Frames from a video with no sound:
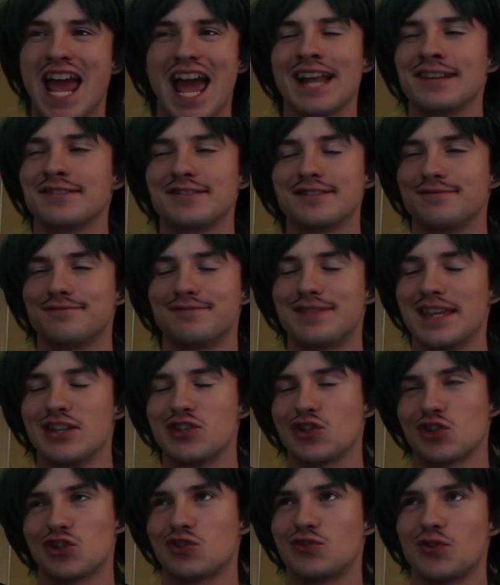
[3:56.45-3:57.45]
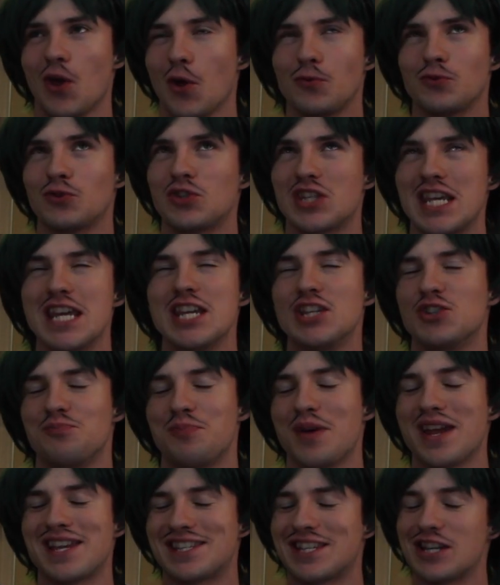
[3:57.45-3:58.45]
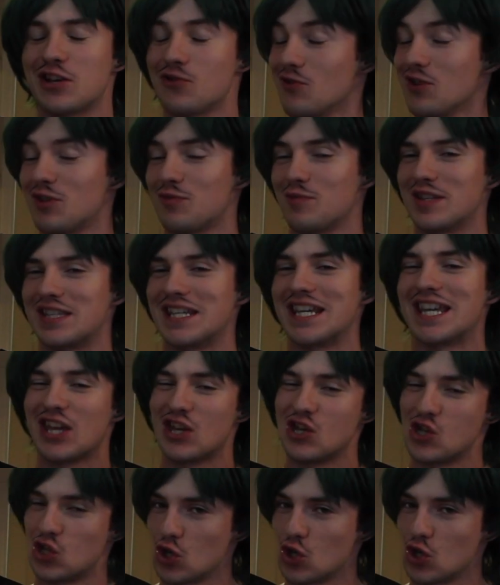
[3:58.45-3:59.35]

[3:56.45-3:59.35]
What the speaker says: and they just don't teach basic arithmetic in